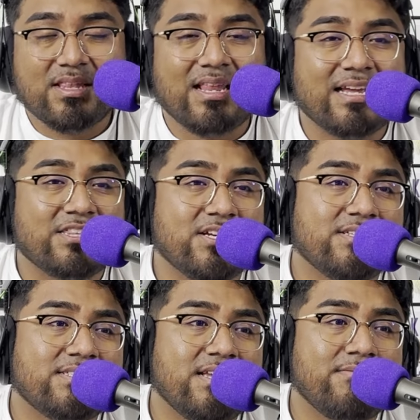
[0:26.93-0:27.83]
it
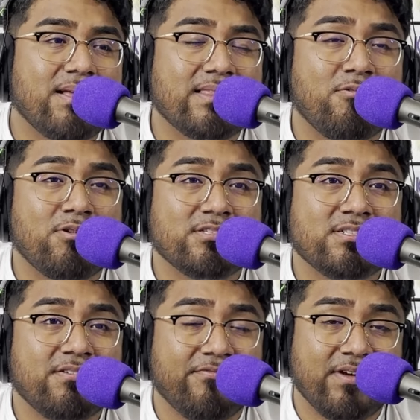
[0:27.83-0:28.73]
does seem like they want to
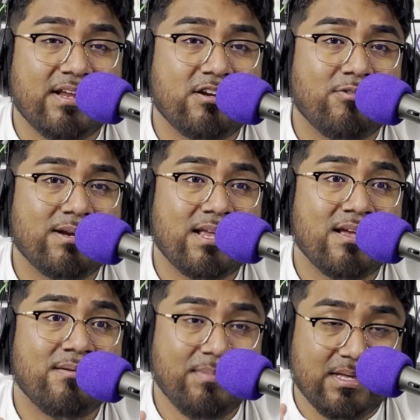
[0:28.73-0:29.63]
defend Darvin
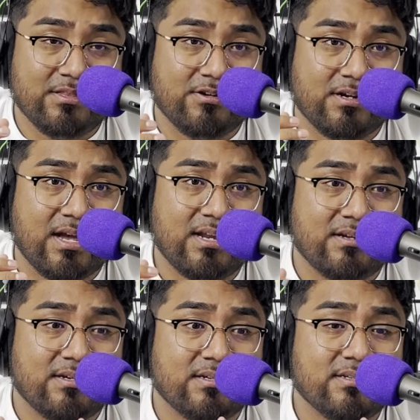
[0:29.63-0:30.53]
Ham, and they're kind
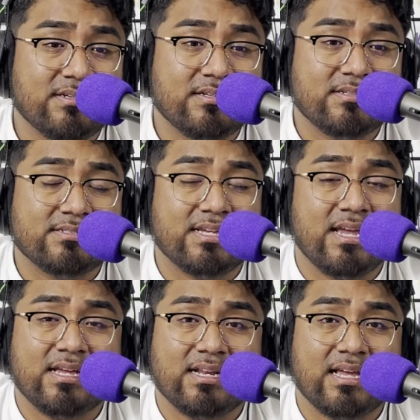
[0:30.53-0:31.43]
of
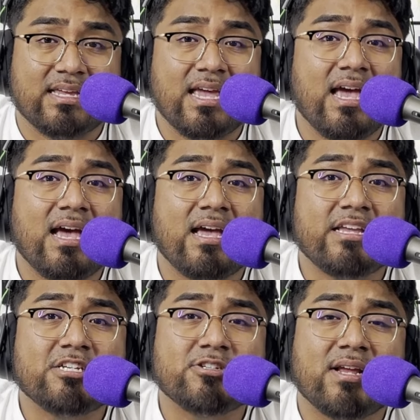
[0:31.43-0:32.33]
saying, like, yeah,
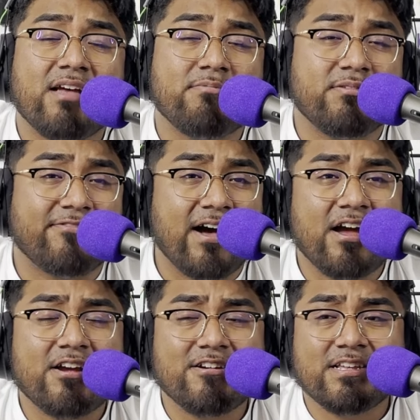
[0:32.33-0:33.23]
he shouldn't have been
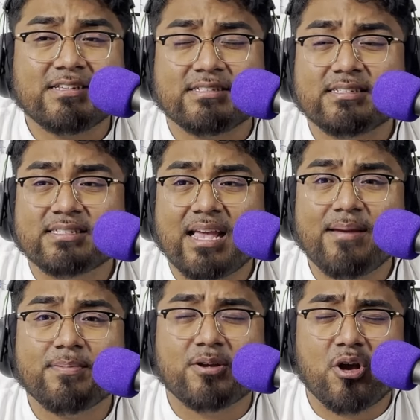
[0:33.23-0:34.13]
fired. He's the
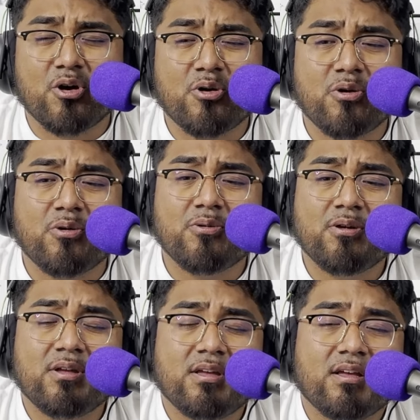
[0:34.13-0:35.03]
scapegoat.
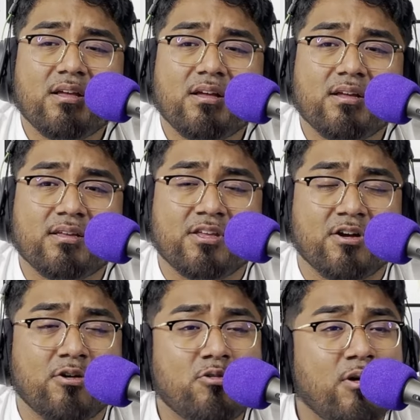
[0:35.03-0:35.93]
You
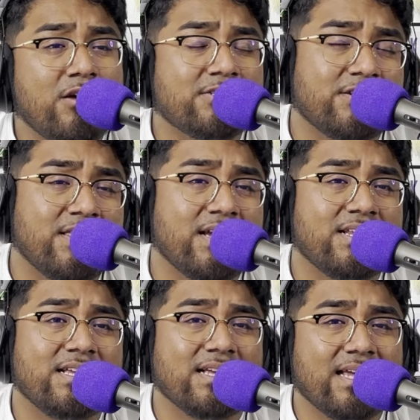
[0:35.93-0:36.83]
know, who else are they
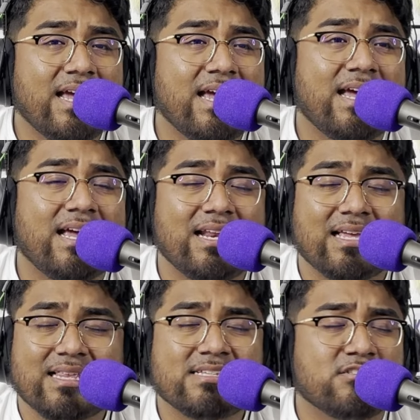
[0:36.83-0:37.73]
going to get?
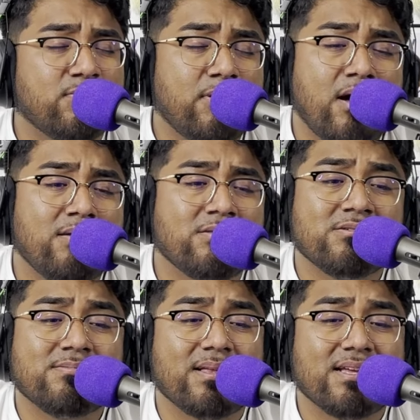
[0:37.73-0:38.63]
Like, that's the
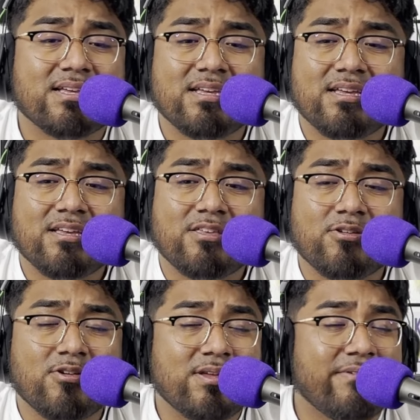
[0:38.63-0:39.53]
problem. Like,
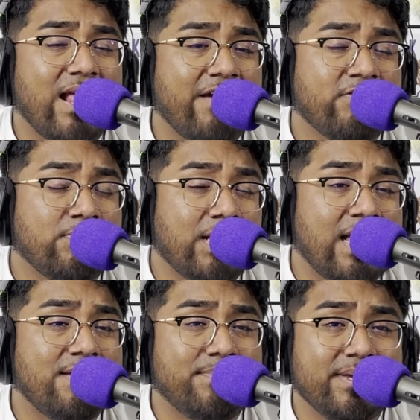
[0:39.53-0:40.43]
you don't even have a
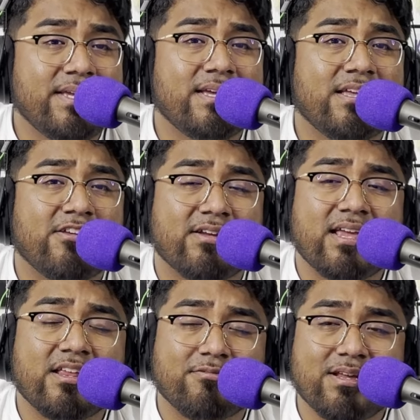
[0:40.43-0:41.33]
plan B, and you're
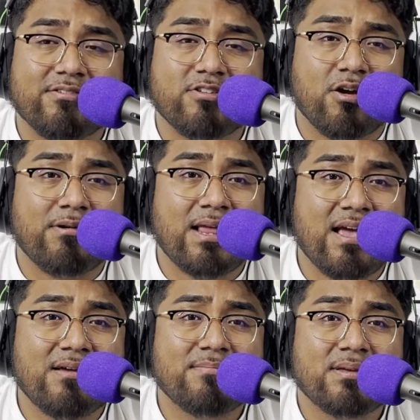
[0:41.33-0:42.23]
getting rid of Darvin
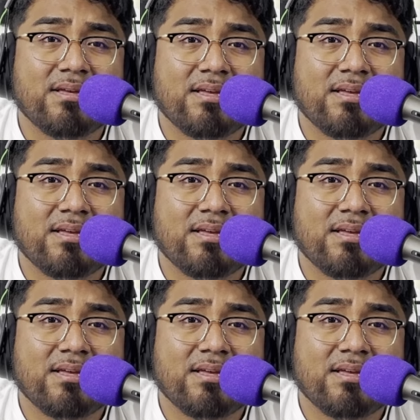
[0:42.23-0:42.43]
Ham.